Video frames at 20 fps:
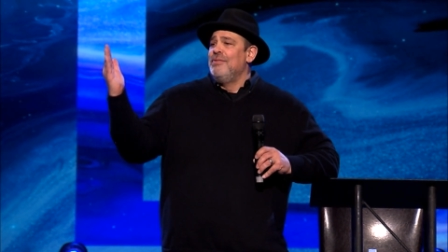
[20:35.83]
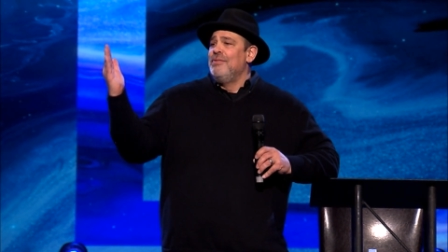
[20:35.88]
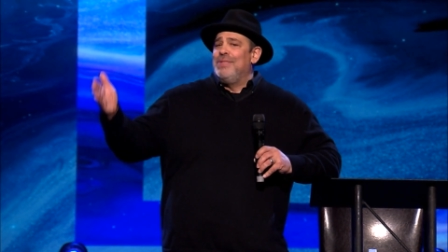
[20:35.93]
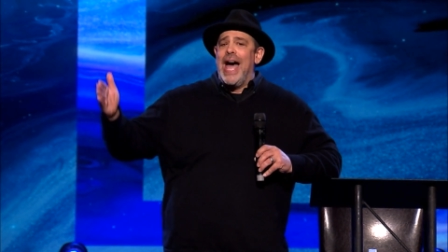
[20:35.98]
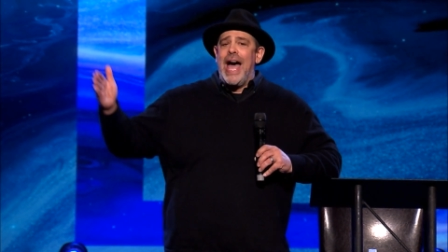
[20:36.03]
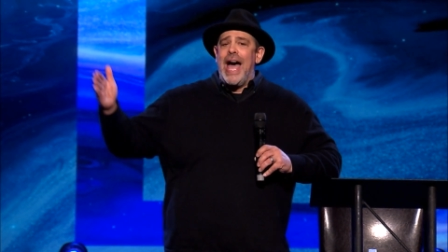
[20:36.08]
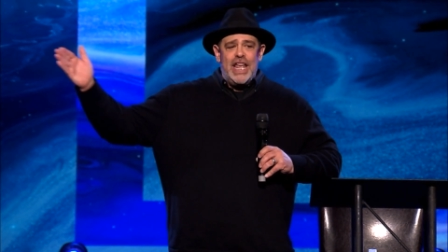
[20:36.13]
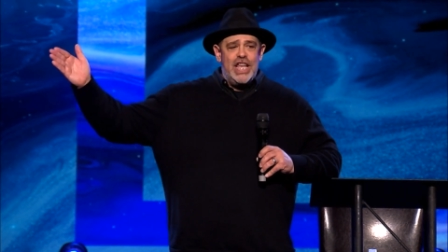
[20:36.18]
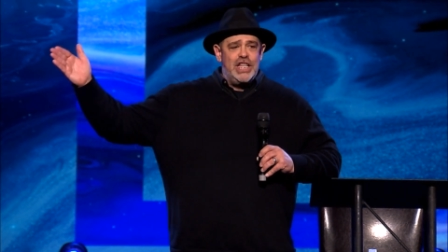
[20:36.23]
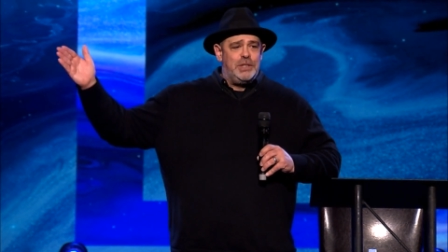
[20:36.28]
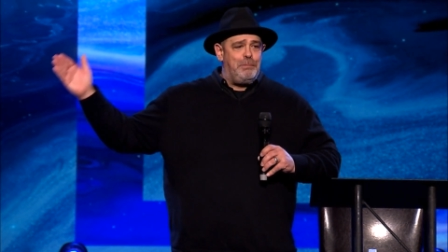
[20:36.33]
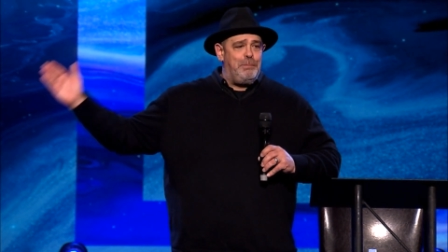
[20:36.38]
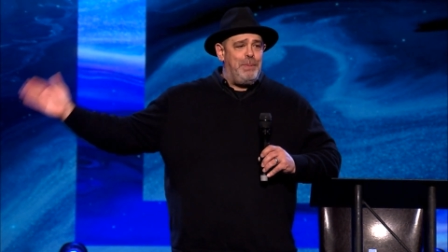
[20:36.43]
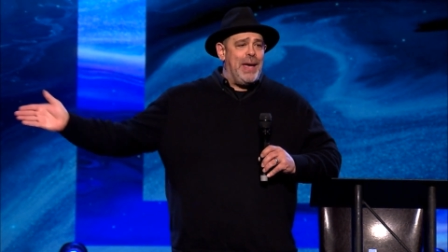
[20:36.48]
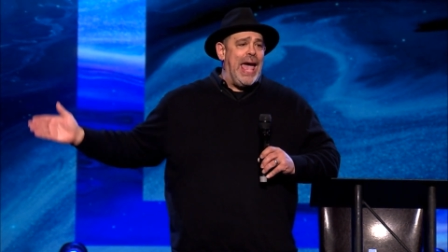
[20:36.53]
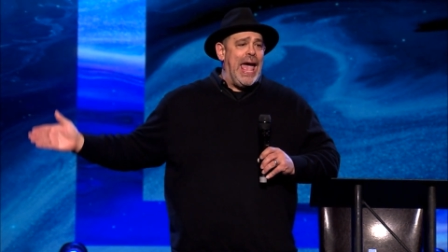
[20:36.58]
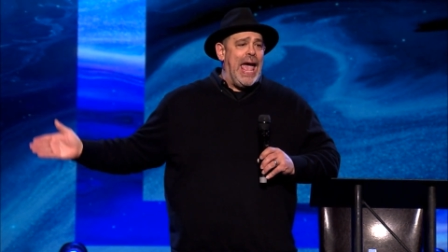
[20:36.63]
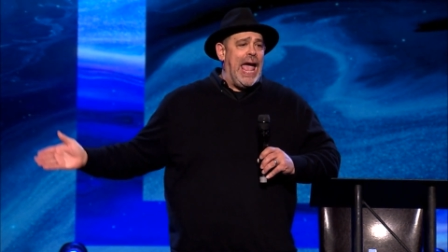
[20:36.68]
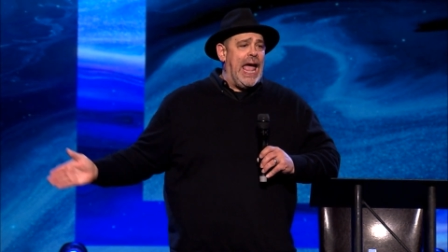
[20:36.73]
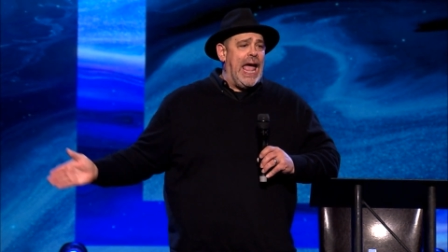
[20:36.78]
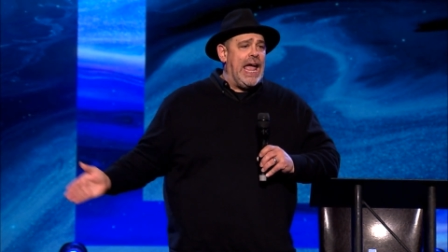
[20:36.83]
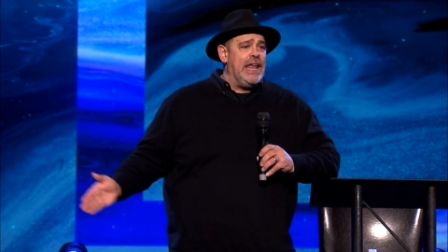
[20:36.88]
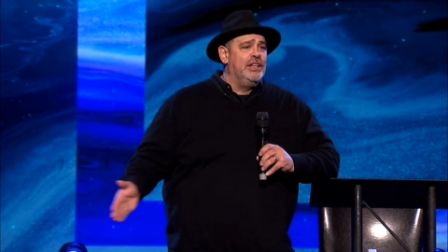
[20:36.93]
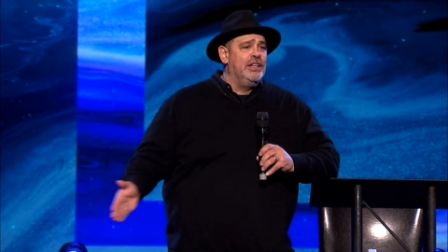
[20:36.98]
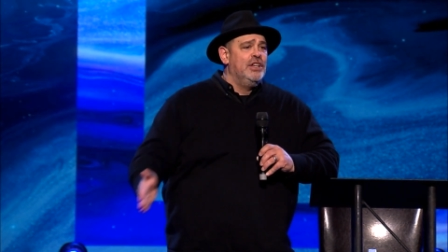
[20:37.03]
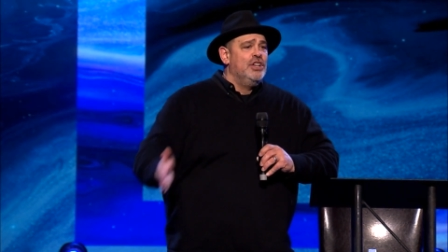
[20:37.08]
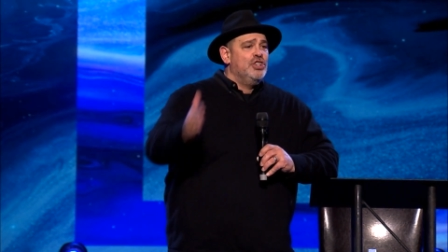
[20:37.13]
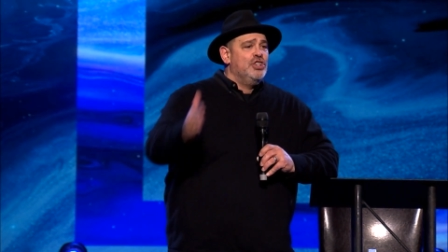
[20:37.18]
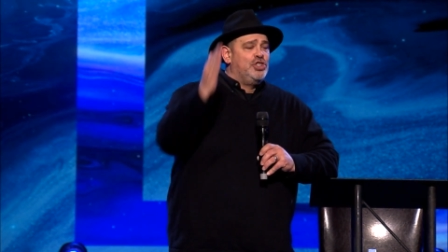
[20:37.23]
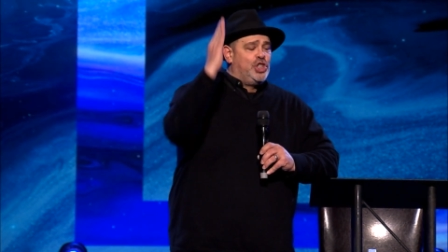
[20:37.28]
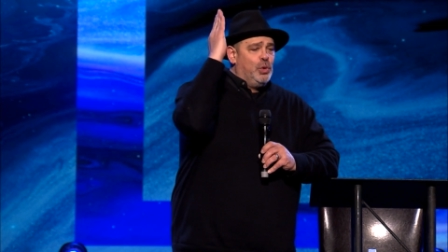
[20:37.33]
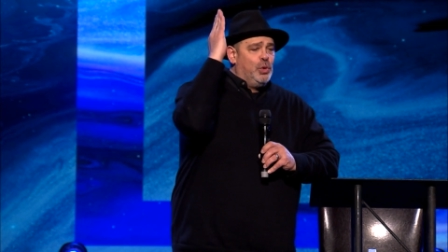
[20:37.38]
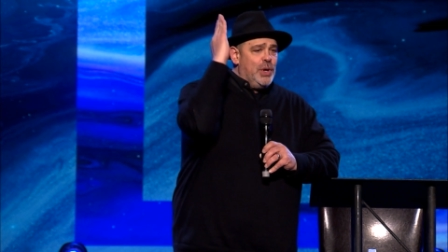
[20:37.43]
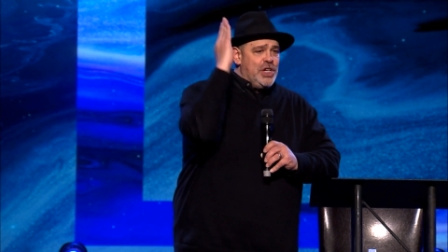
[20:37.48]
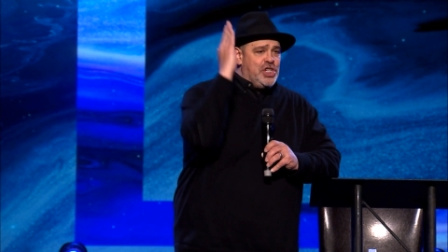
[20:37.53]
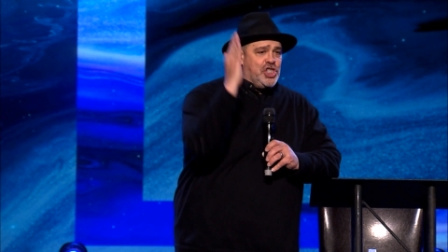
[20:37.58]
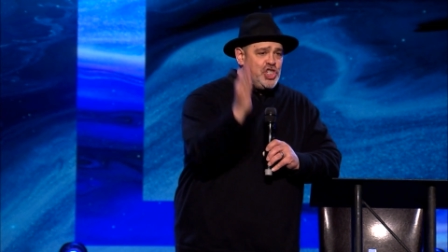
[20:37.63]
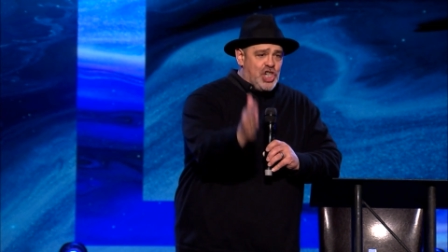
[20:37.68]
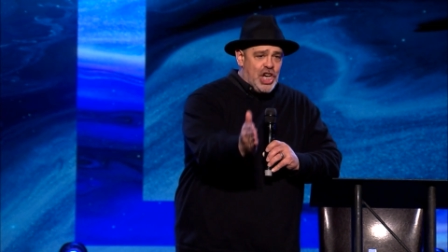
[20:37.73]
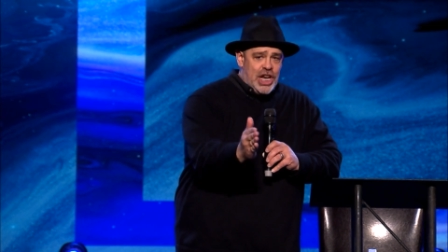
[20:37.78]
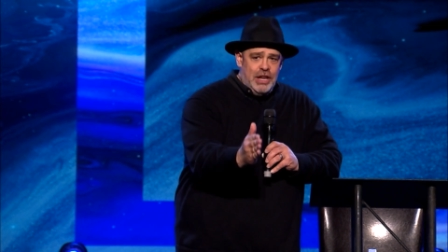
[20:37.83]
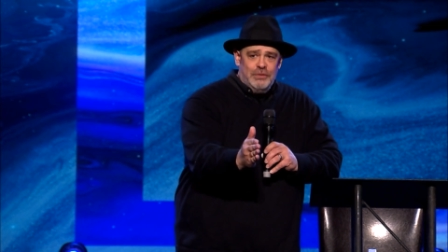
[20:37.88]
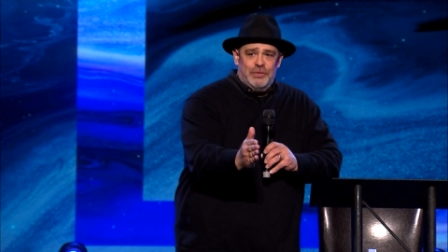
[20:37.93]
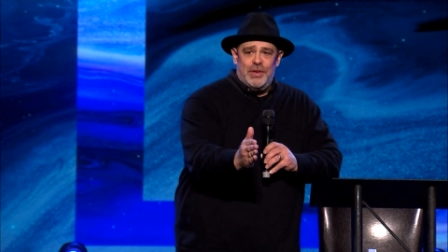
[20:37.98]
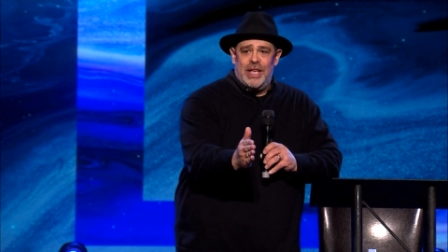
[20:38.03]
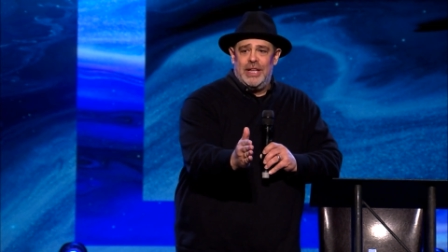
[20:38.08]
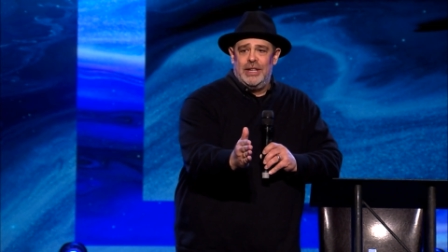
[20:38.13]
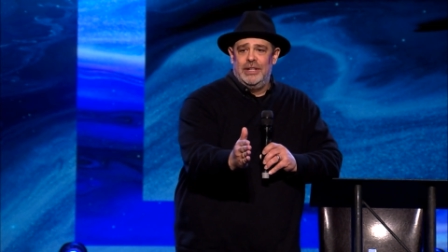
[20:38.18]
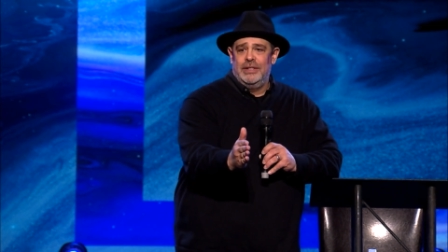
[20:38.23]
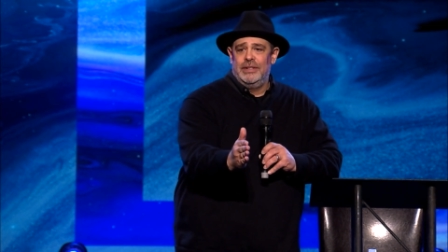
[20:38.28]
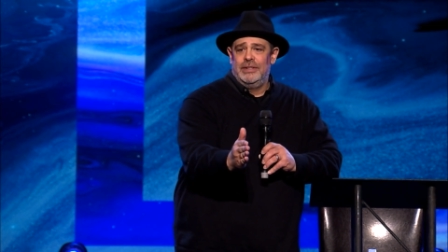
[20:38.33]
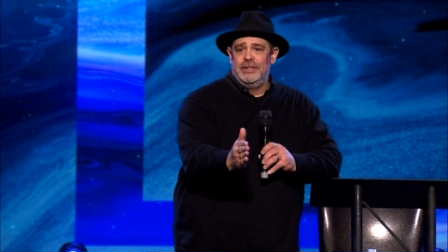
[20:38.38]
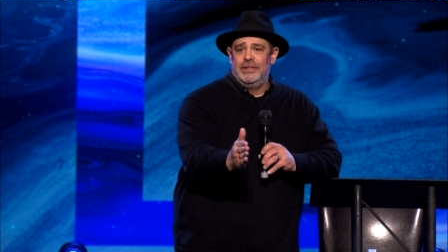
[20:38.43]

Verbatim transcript: that is paid to achieve it.